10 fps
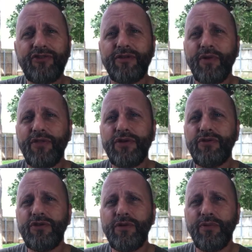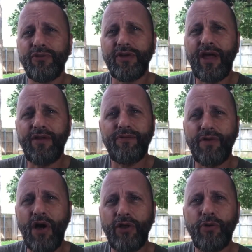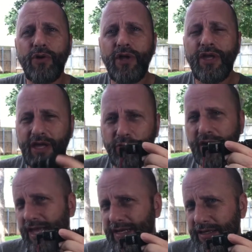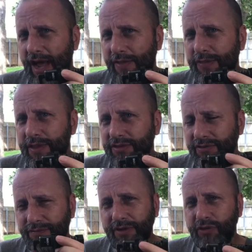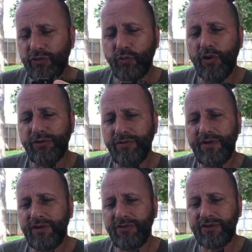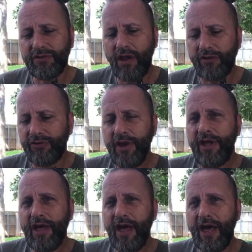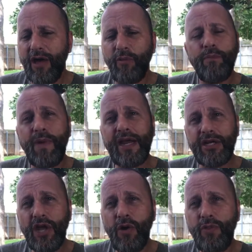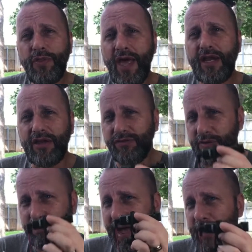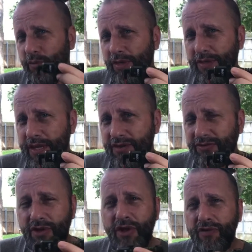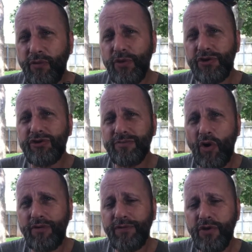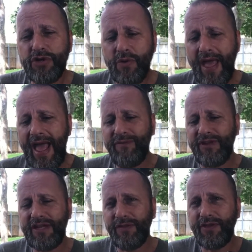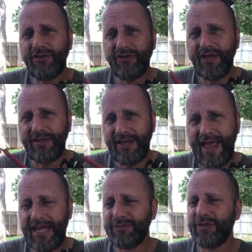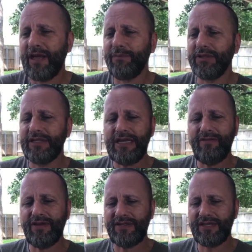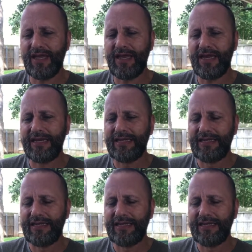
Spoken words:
of some other YouTubers that I follow and went ahead and got this. I figure it's worth the $56. Make a note that if you buy one of these for your smartphone, you have to get this attachment. I believe it's a